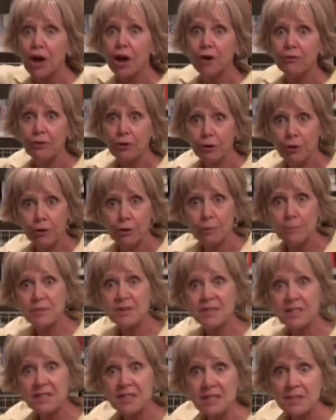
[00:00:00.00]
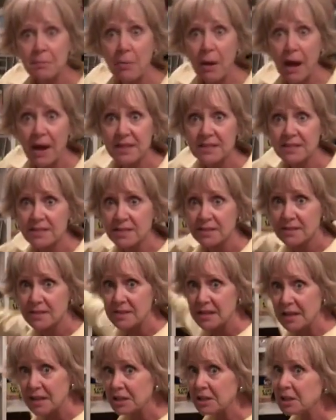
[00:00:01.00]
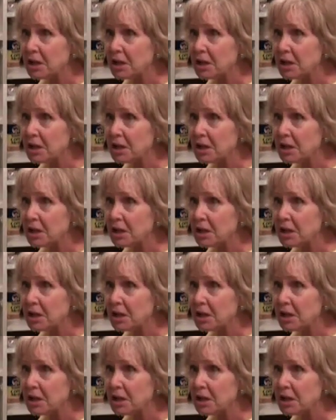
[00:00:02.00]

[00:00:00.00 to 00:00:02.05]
of herbs and spices in a